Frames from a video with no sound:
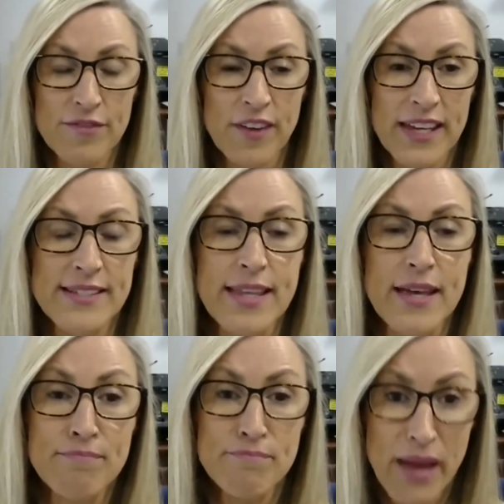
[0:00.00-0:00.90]
is that
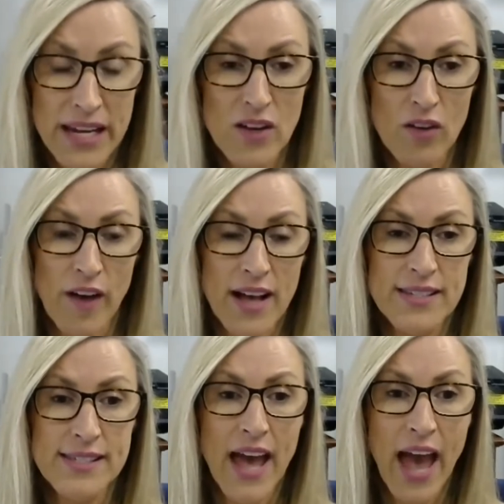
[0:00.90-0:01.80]
many of
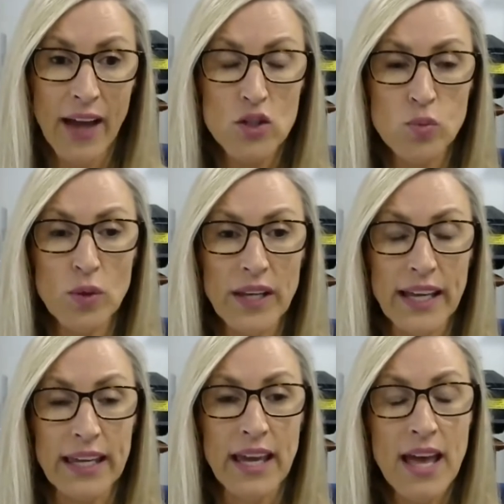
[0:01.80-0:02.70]
us actually